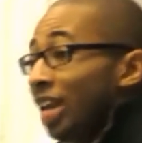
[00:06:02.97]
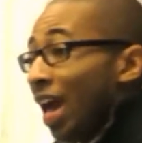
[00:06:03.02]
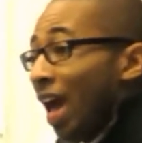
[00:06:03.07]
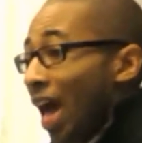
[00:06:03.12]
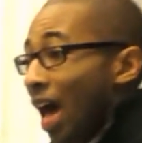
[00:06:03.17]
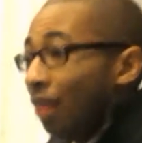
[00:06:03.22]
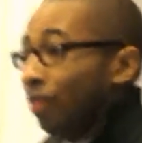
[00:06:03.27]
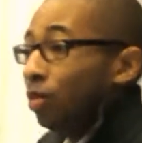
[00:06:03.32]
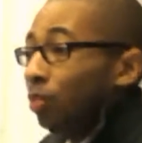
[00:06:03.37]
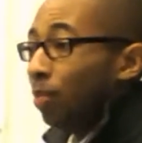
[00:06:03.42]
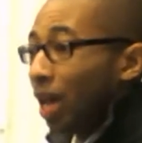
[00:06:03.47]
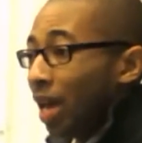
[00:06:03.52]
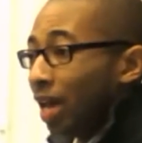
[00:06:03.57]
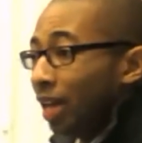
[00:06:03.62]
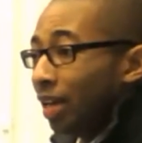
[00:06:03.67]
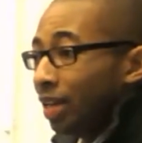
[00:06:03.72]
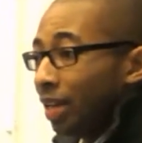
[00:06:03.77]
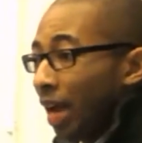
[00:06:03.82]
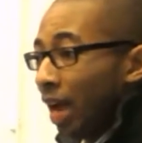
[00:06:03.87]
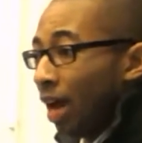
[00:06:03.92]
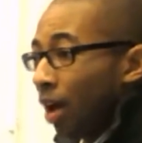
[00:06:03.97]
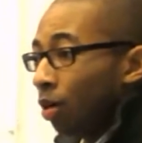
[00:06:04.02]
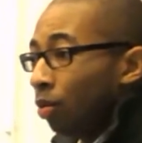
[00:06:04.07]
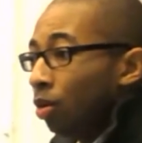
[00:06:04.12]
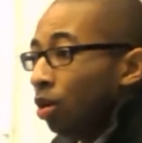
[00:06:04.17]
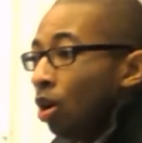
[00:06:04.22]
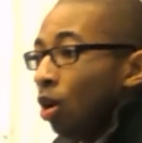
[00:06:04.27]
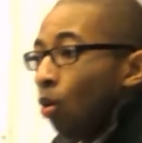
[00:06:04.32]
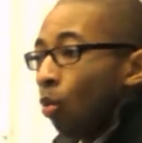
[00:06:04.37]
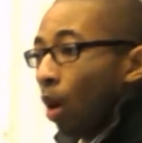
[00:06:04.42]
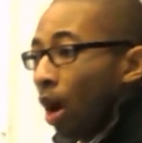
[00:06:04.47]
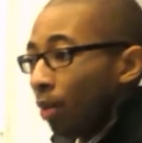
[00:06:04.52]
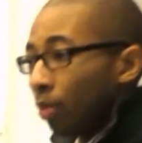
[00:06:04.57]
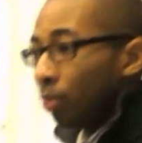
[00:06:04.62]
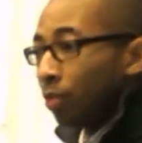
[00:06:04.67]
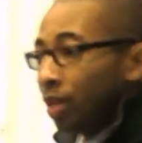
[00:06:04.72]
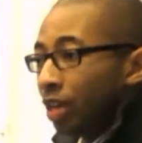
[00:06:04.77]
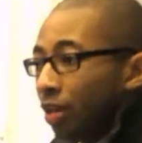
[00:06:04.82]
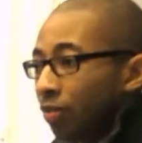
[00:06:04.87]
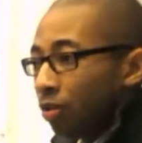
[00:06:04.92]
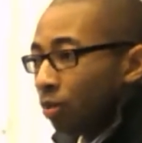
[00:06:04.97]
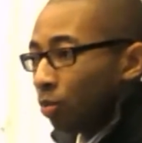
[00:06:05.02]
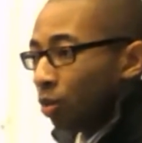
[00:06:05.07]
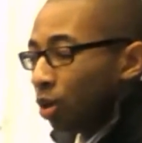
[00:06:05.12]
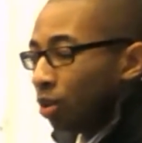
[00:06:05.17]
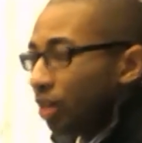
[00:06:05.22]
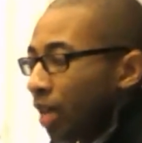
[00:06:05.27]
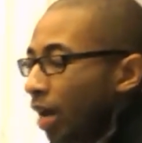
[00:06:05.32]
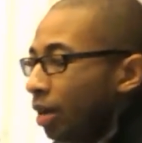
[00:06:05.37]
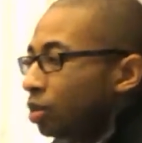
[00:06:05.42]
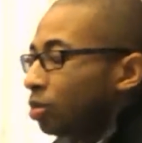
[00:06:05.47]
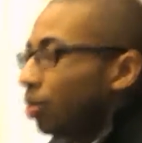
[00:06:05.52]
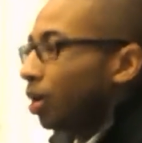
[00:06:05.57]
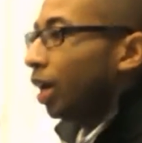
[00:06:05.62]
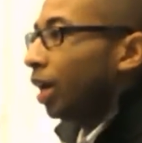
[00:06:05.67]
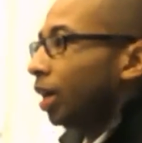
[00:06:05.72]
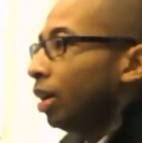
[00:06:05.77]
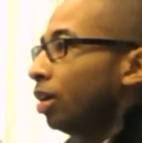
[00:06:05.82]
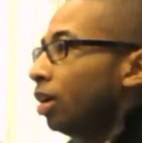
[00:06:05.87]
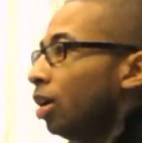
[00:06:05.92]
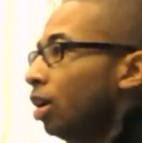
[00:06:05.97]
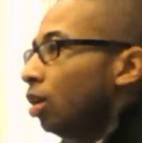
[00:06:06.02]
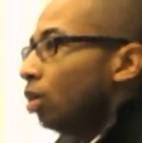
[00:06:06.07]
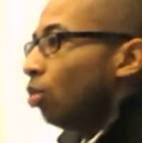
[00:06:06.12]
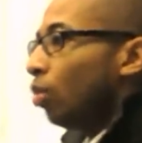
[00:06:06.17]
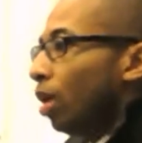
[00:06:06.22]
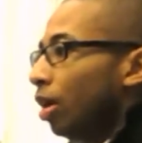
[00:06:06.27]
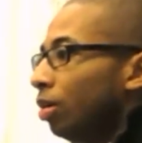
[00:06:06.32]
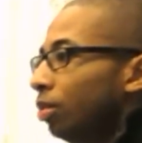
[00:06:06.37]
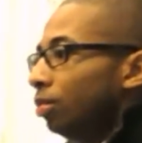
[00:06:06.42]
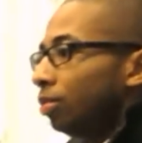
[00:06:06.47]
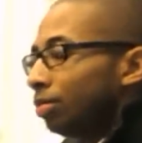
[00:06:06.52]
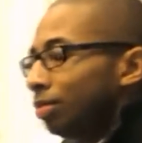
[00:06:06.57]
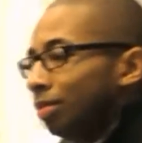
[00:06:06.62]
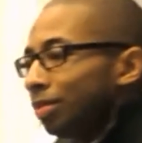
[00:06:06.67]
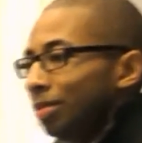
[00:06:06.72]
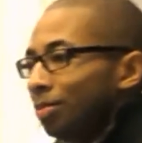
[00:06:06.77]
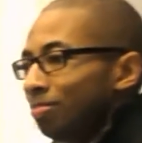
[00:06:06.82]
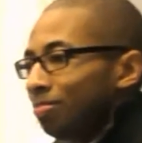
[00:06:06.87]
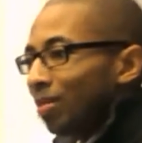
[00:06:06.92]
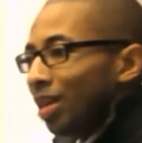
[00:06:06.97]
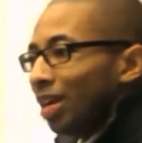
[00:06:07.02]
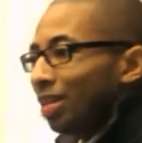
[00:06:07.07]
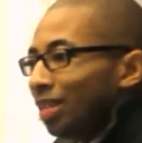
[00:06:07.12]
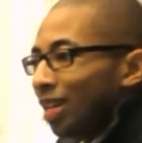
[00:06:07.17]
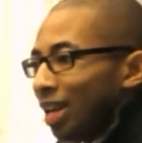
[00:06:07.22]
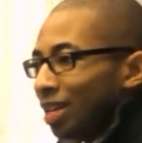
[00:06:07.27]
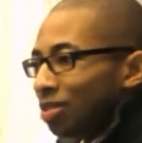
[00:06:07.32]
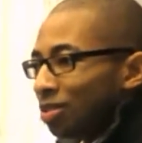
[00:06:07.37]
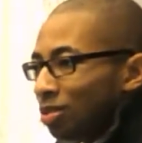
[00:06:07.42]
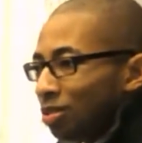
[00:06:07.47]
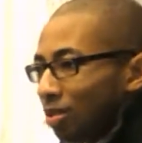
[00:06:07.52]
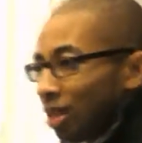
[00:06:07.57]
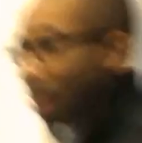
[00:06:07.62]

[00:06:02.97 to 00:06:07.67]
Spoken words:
You haven't paid it down. Why would we give you more tax money? Well, that's